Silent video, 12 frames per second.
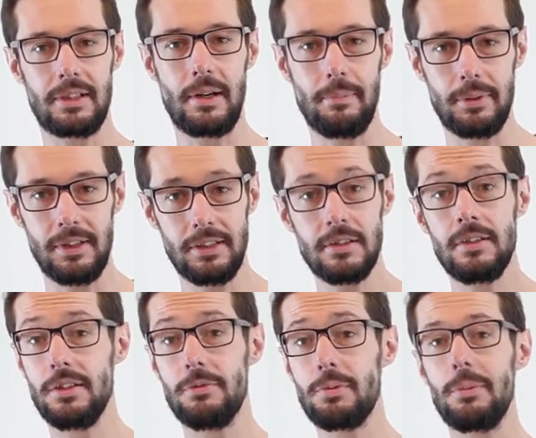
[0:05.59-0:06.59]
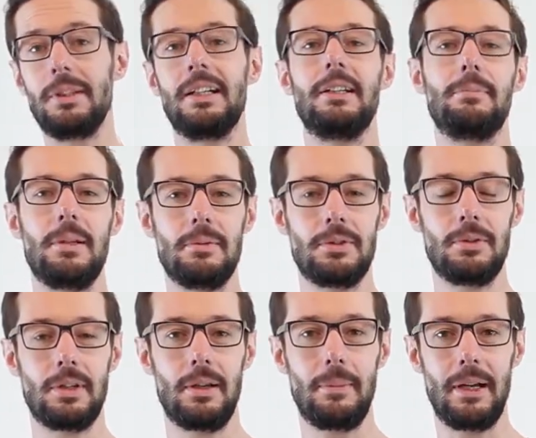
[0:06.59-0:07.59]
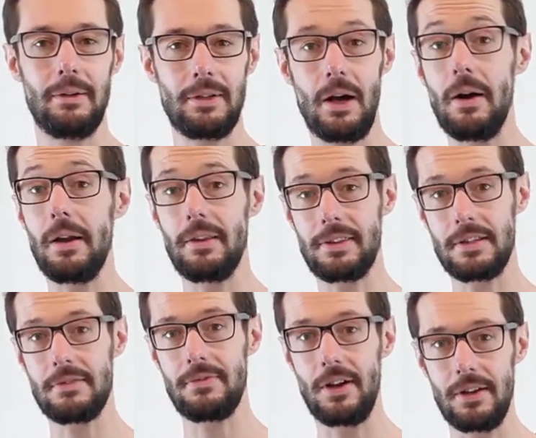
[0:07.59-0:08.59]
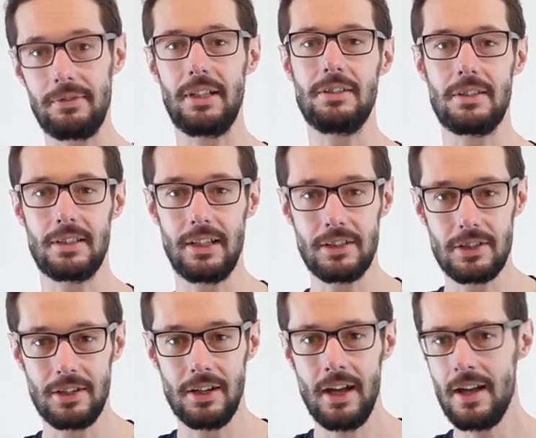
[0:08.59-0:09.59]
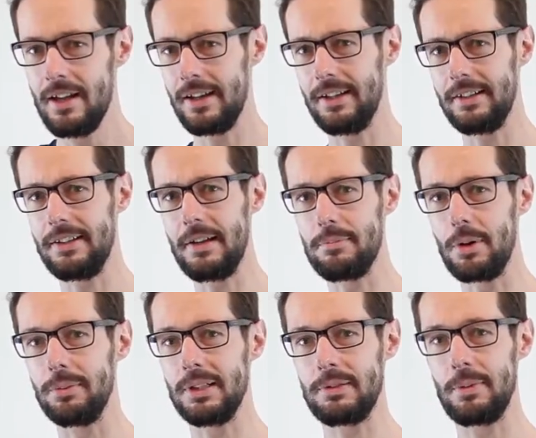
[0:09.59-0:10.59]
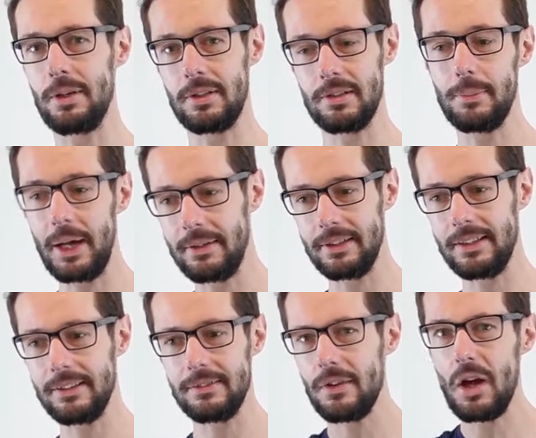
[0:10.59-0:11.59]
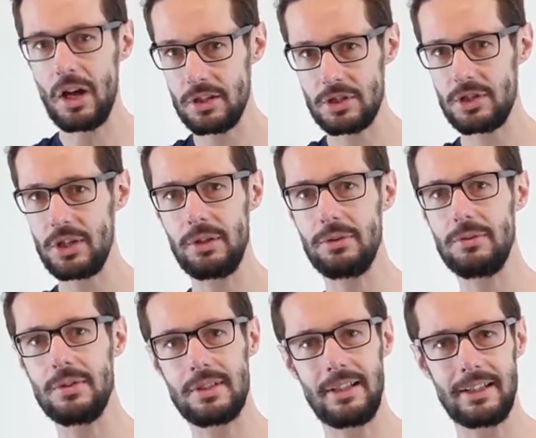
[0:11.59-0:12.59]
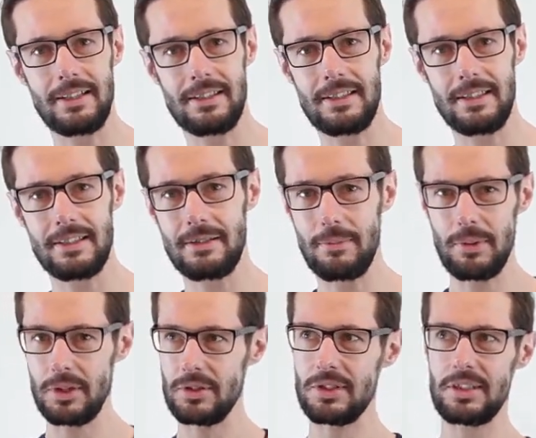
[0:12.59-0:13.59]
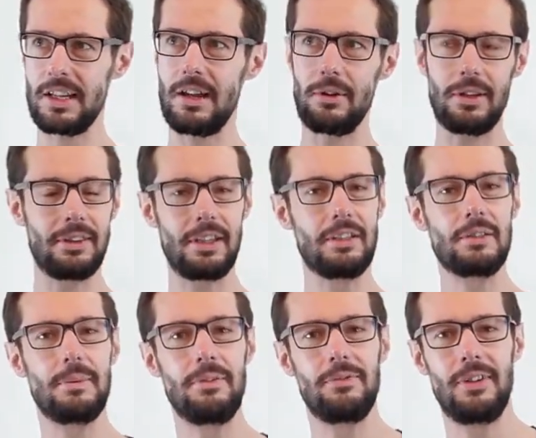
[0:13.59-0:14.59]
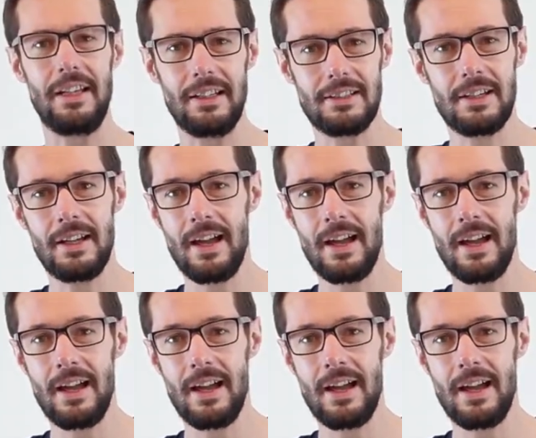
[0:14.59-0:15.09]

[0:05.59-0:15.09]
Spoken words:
company, you've probably heard people talking about IR35 legislation, and they've probably spoken about it in hushed tones like it's this big scary thing to be feared.